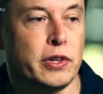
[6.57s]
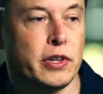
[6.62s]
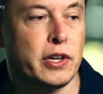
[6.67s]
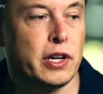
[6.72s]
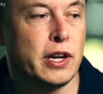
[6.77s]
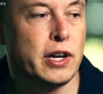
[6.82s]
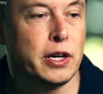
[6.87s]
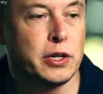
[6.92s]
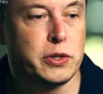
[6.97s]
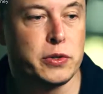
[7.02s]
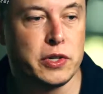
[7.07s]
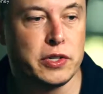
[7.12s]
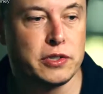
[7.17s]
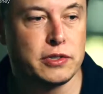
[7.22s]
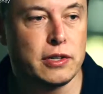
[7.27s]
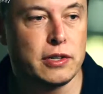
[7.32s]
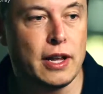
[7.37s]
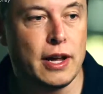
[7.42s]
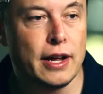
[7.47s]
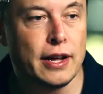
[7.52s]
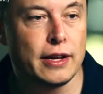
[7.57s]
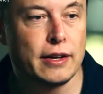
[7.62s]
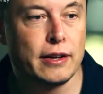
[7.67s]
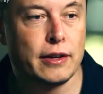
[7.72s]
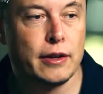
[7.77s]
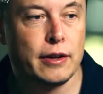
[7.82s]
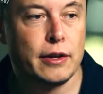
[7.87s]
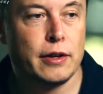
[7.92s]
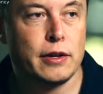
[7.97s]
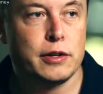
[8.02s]
if you look at countries like
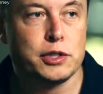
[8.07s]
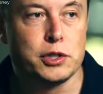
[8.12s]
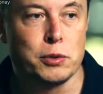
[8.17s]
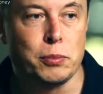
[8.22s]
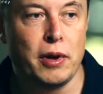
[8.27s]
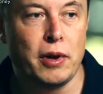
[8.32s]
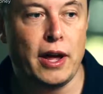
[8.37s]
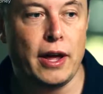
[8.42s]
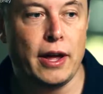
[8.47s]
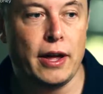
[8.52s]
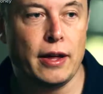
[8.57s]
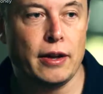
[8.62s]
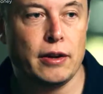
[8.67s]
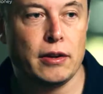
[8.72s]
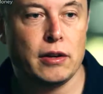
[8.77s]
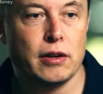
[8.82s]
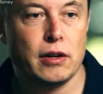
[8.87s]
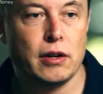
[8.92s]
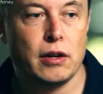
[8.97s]
Japan,